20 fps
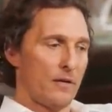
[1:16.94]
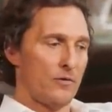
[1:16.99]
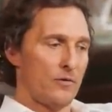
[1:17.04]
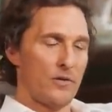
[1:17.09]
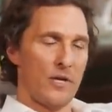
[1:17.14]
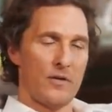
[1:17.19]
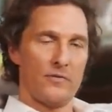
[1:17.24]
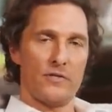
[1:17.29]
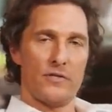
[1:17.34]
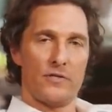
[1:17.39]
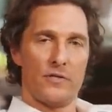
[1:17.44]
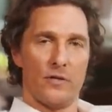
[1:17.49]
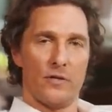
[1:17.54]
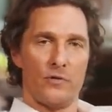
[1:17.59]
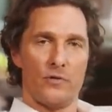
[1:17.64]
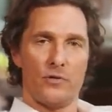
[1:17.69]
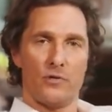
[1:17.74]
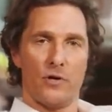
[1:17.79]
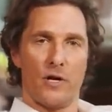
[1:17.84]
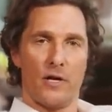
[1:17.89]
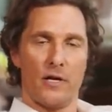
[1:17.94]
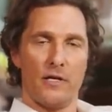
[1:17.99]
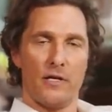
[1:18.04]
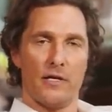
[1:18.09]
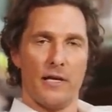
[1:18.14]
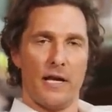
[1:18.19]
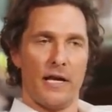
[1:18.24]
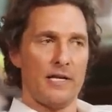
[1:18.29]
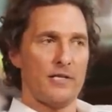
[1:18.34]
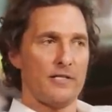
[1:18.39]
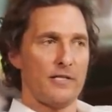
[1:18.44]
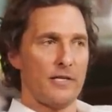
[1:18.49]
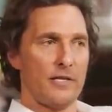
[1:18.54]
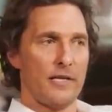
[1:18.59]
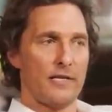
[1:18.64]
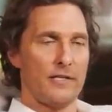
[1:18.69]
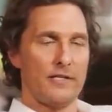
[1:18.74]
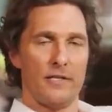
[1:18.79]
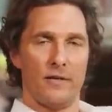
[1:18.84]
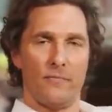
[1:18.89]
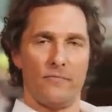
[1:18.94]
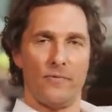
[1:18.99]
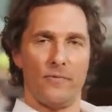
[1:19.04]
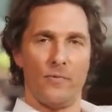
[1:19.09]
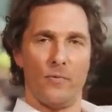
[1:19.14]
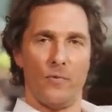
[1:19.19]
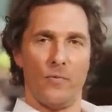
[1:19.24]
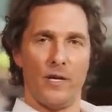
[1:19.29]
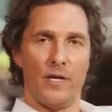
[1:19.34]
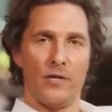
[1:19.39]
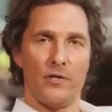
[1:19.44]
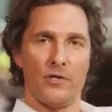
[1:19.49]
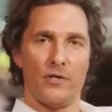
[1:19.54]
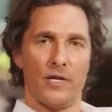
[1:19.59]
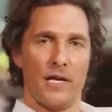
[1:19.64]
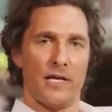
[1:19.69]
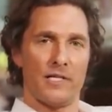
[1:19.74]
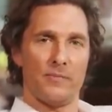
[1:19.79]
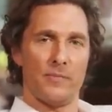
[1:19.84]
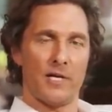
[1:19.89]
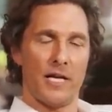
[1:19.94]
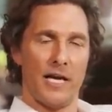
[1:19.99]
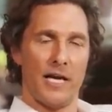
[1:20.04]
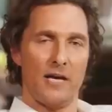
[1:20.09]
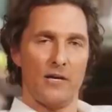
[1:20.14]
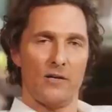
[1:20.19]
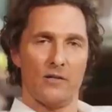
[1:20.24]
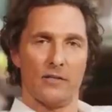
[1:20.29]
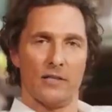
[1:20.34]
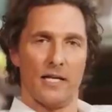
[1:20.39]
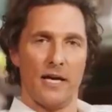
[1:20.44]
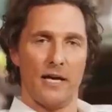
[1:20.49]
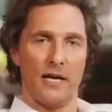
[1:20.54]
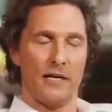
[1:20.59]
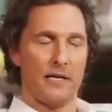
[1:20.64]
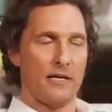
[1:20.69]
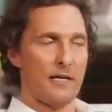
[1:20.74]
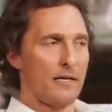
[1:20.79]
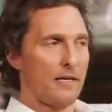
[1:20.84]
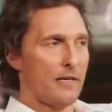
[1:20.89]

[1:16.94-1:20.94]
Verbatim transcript: drives the tow truck and hangs the kids up from the winch and has a mechanical leg?